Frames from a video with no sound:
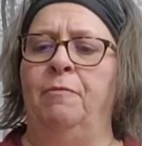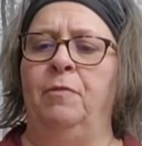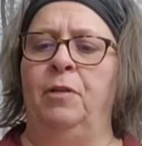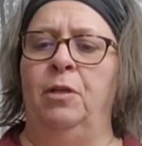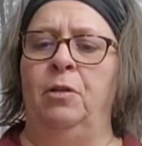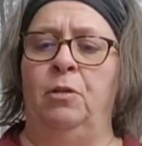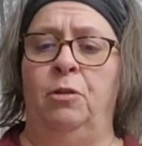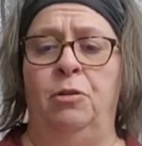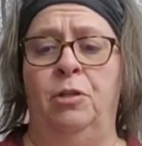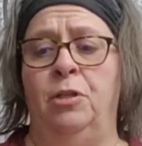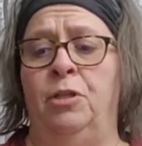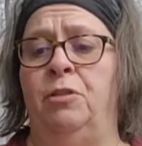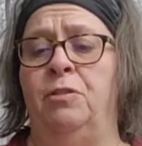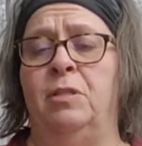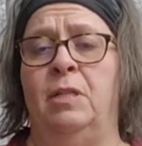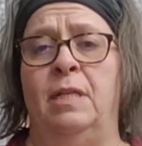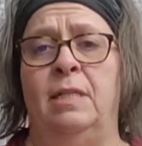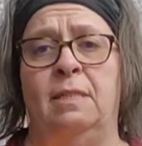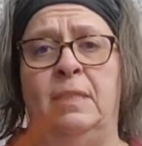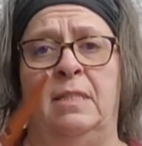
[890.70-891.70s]
You can use
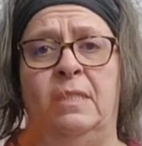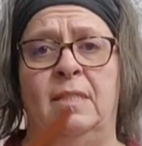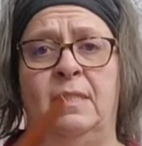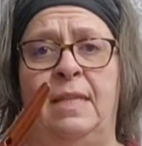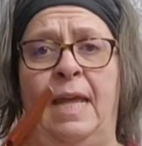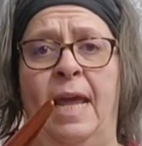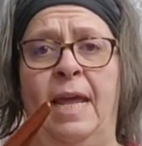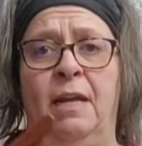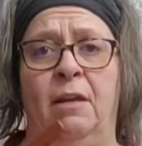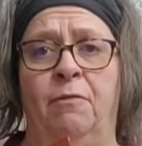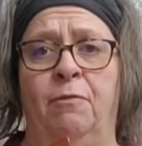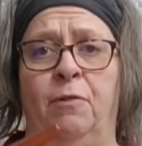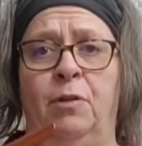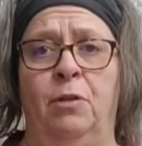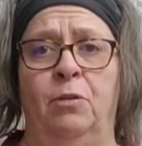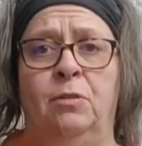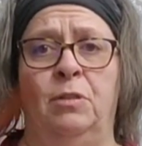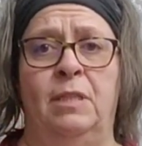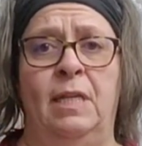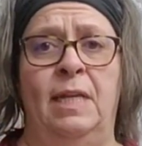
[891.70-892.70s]
it as a stake for
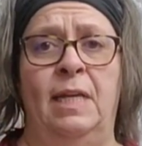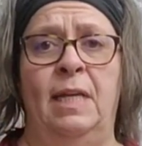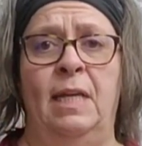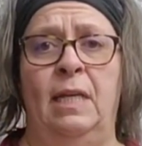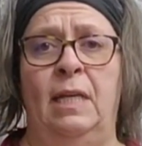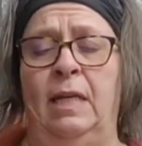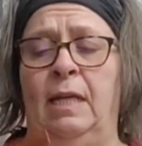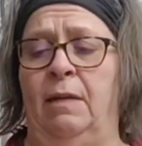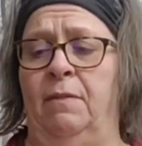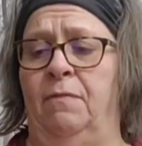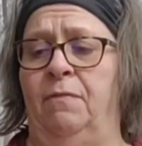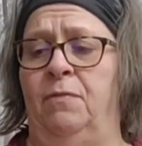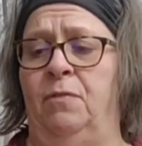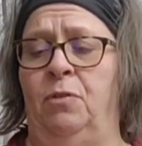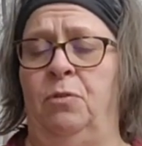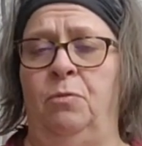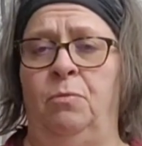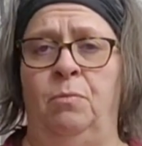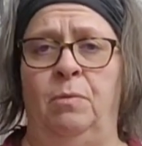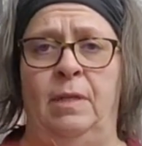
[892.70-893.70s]
your tent if
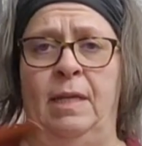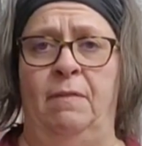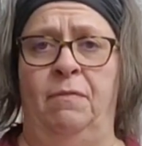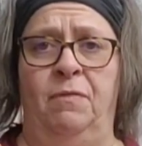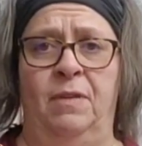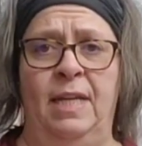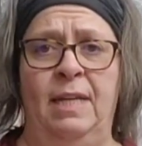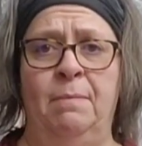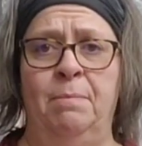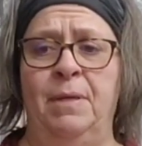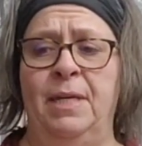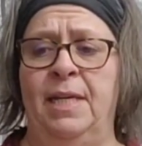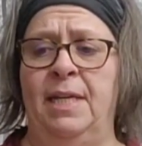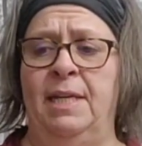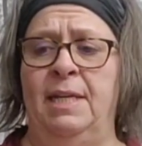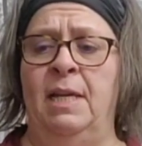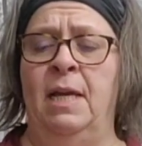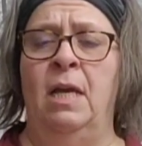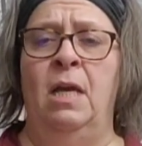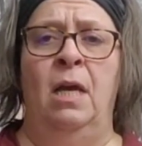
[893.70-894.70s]
need
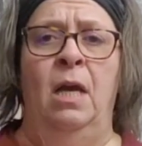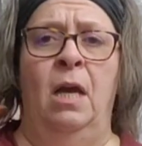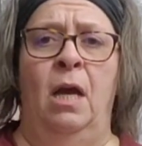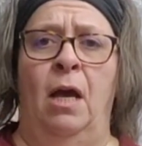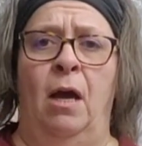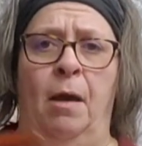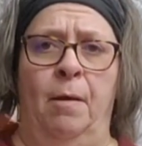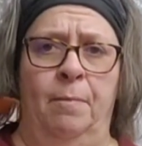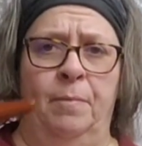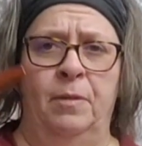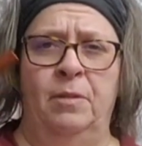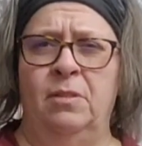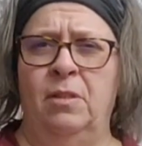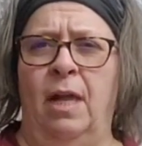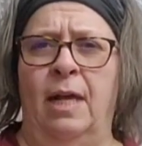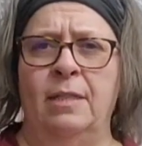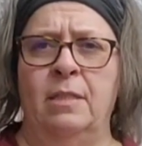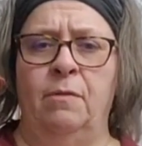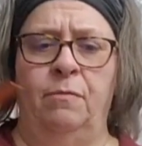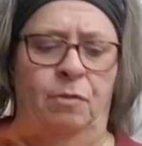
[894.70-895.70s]
be. There's
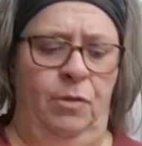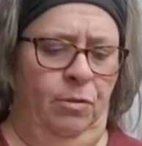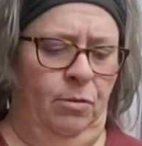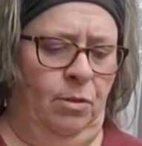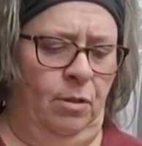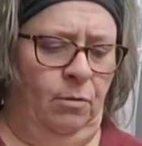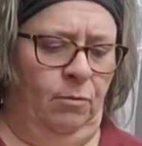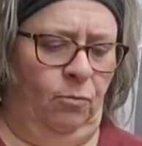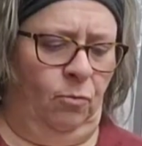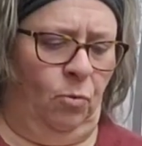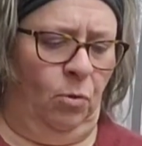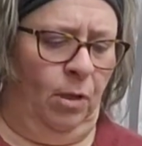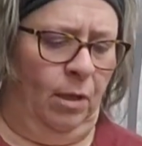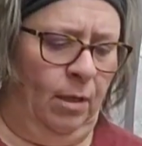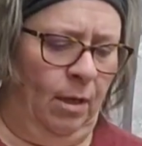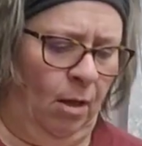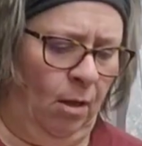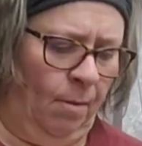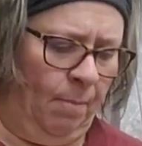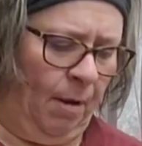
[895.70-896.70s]
lots of uses for
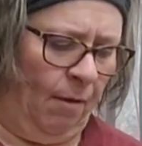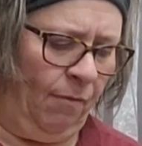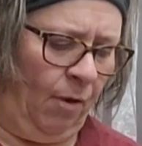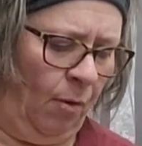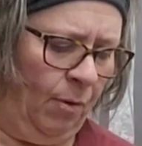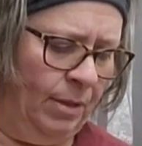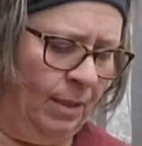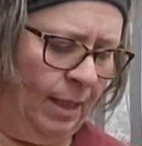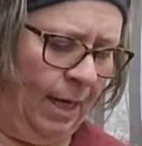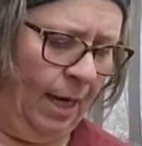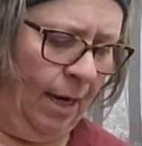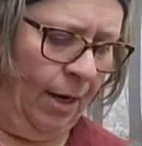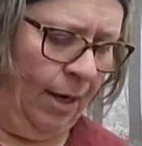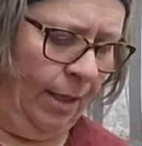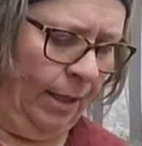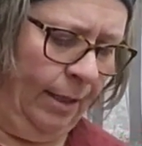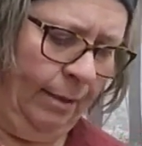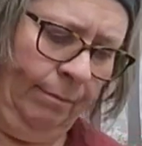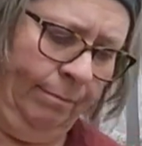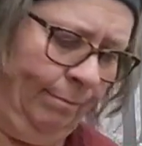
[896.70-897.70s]
it. I've always
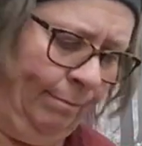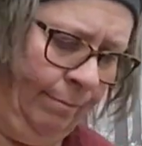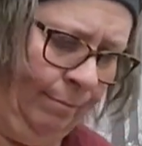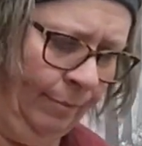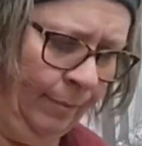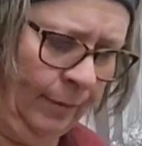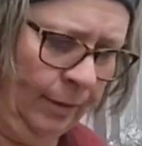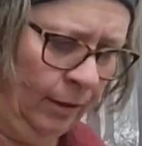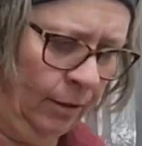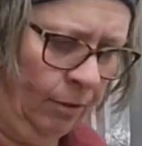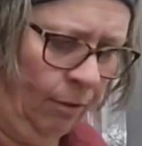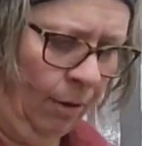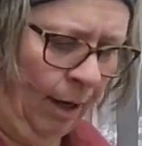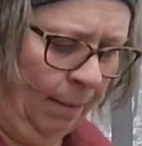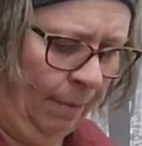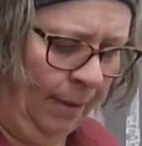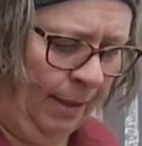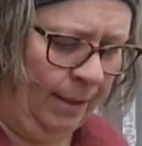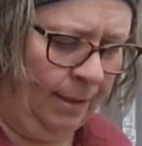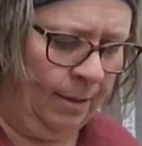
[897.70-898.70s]
carried it. It's a
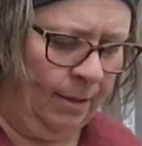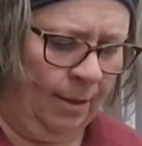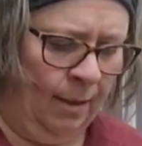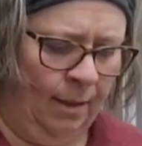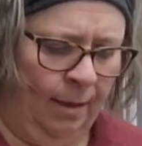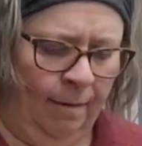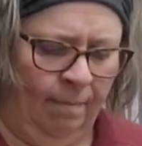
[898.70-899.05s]
great piece.